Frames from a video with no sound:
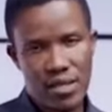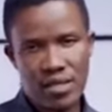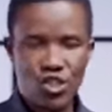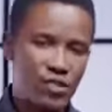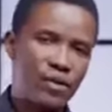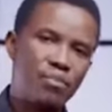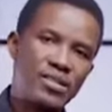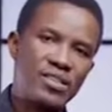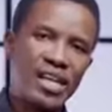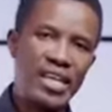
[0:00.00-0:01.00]
They cheat for
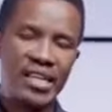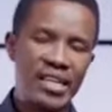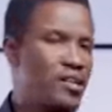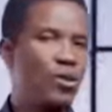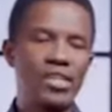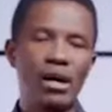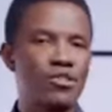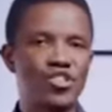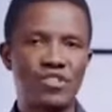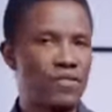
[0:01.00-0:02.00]
personal gain. Anyone that
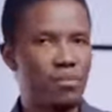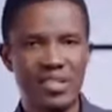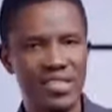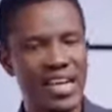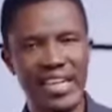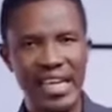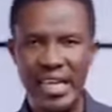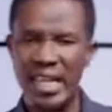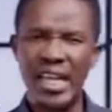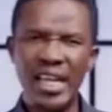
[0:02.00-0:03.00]
will cheat for personal
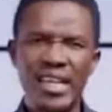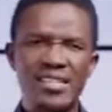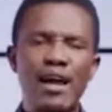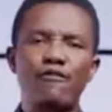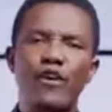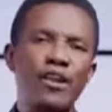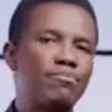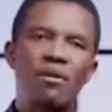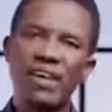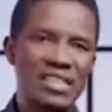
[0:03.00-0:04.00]
gain is afraid
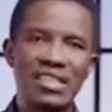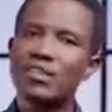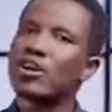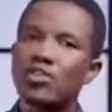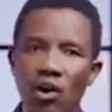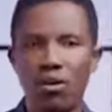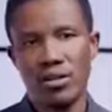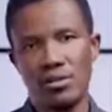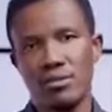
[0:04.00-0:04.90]
of poverty, not God.